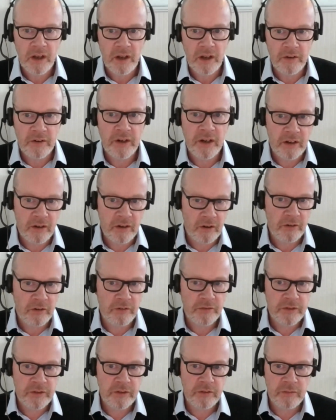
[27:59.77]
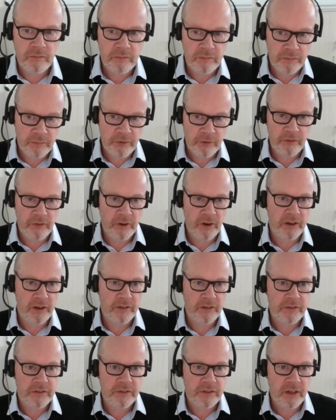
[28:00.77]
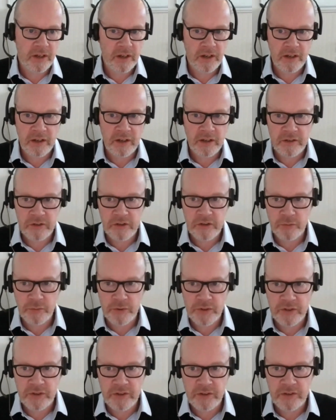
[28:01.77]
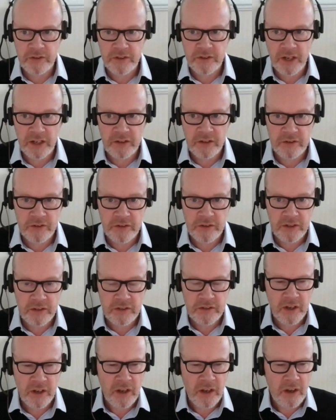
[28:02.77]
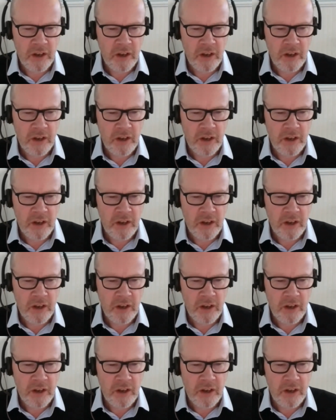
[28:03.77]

LDAC often provides additional assistance to agencies.